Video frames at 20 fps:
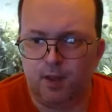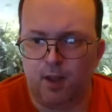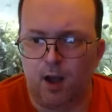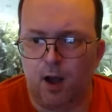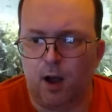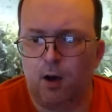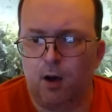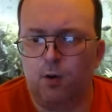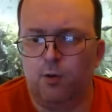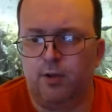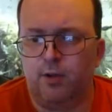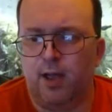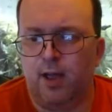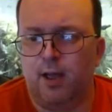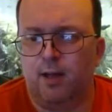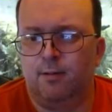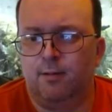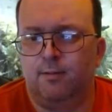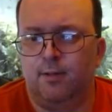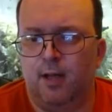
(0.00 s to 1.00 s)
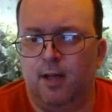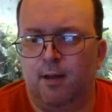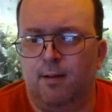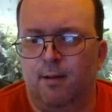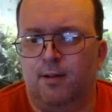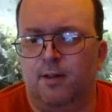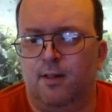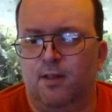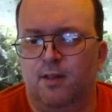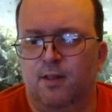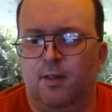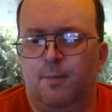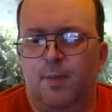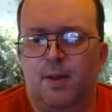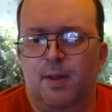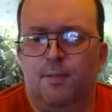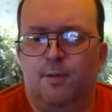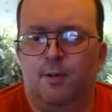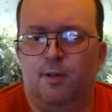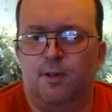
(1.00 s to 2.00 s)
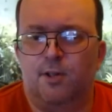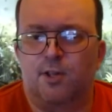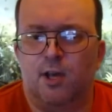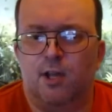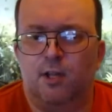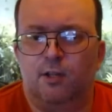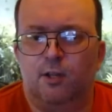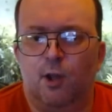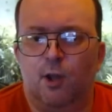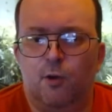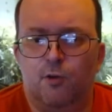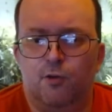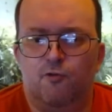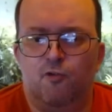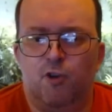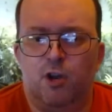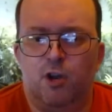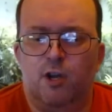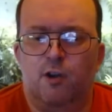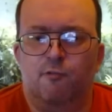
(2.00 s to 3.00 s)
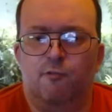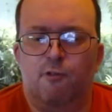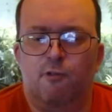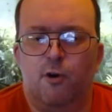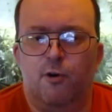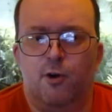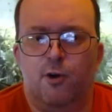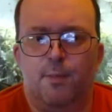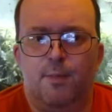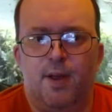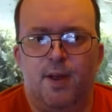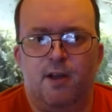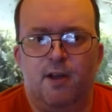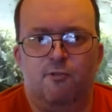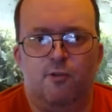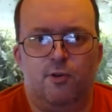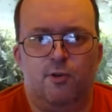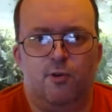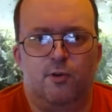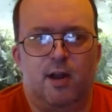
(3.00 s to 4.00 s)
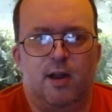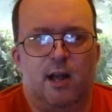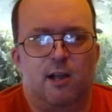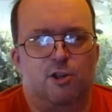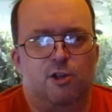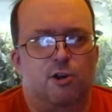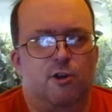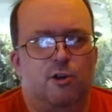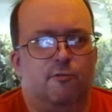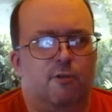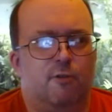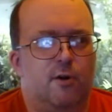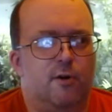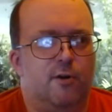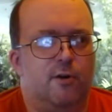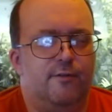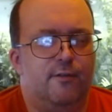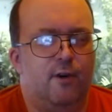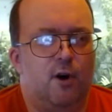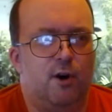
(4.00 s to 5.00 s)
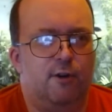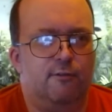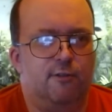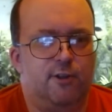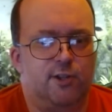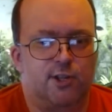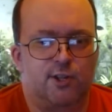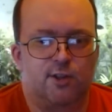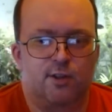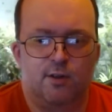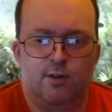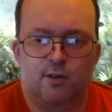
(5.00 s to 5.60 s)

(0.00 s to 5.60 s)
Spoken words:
Oh yeah, yeah. And the people that saying don't drink Corona beer or you'll catch coronavirus.